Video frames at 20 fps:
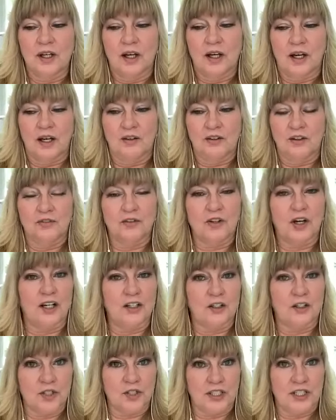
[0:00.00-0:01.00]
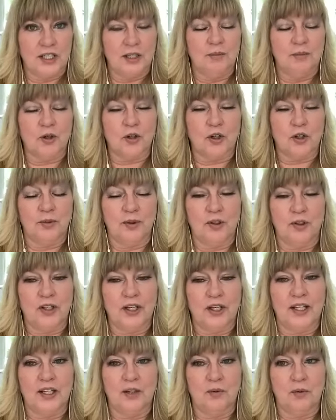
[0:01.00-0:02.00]
uh, you've got your team, you're
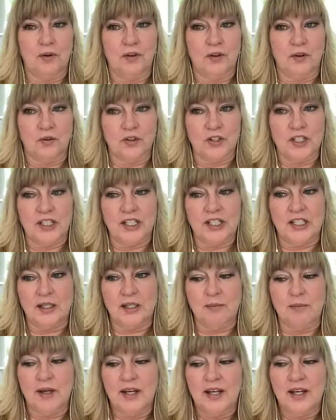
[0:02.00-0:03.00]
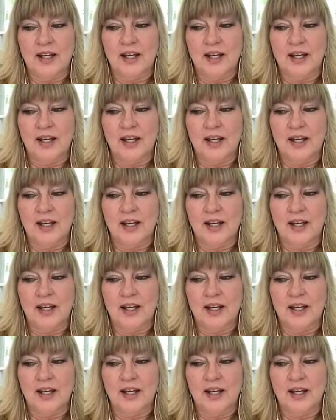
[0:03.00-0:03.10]
communicating with your team.